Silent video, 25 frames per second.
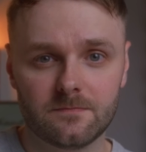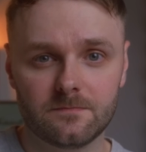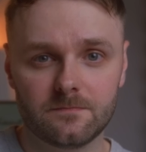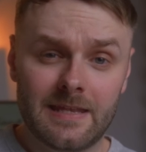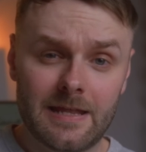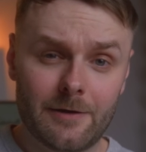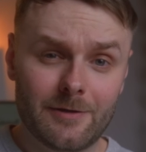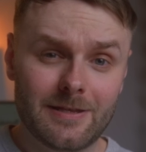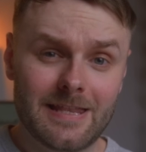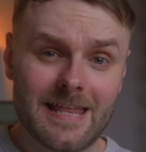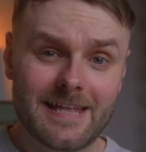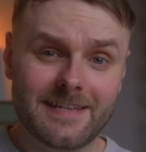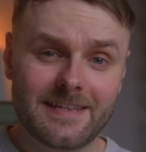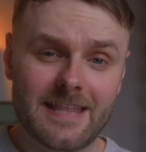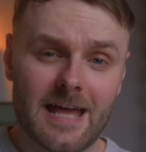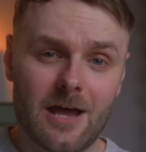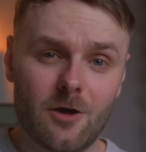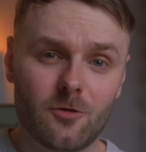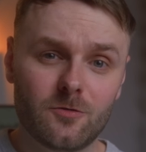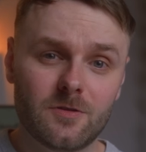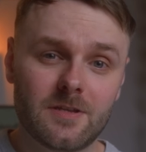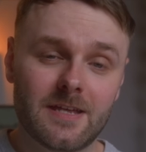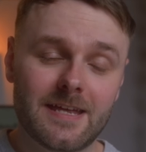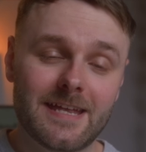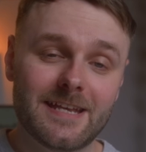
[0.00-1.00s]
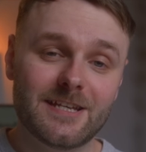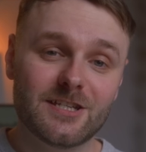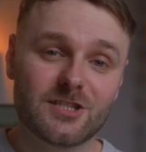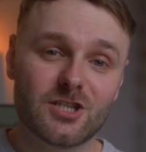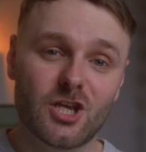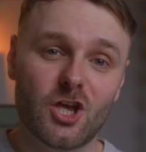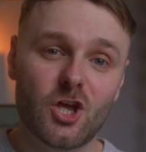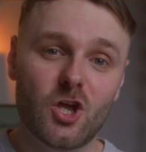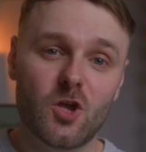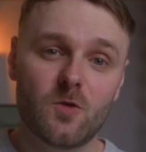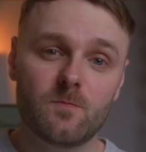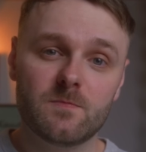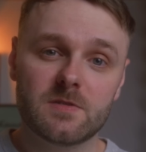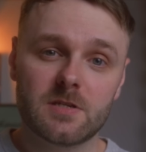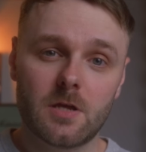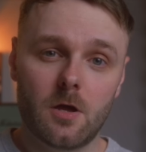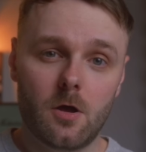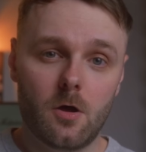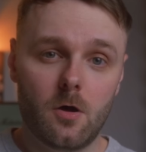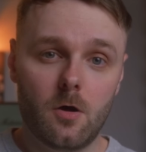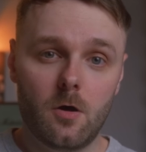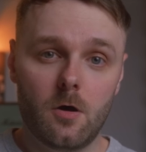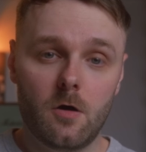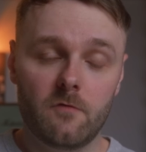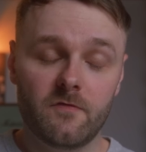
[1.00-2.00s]
Now, a letdown in terms
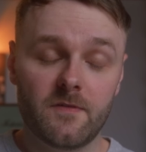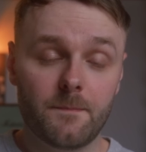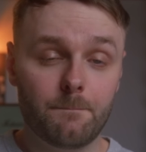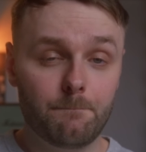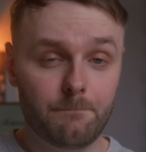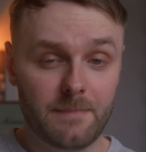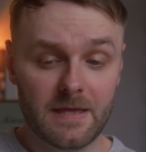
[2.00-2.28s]
of